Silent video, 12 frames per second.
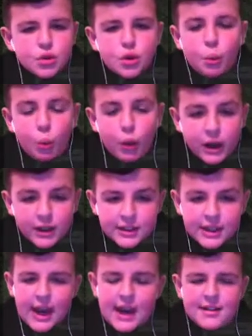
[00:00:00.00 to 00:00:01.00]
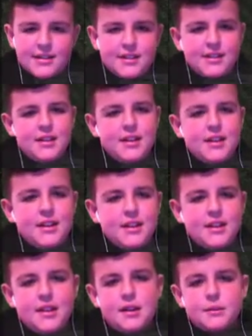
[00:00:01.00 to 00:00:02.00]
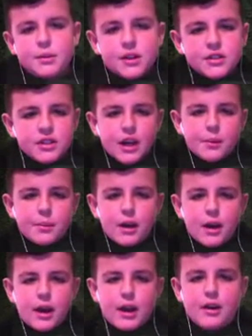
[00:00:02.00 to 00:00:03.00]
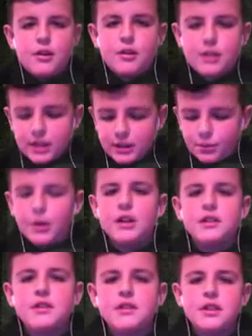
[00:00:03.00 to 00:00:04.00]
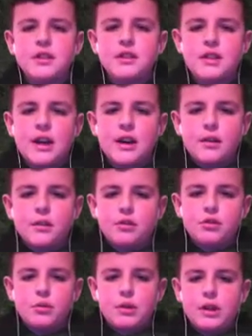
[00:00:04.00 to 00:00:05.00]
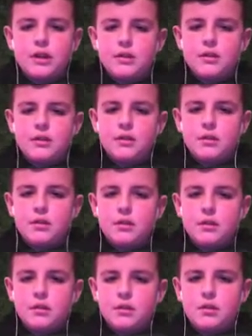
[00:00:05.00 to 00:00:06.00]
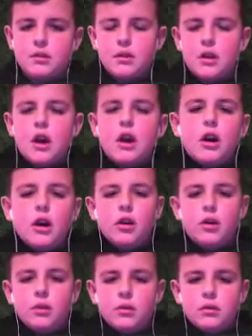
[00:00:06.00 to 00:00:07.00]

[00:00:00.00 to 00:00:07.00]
One cat. Press the up arrow key once, then down twice. Oh.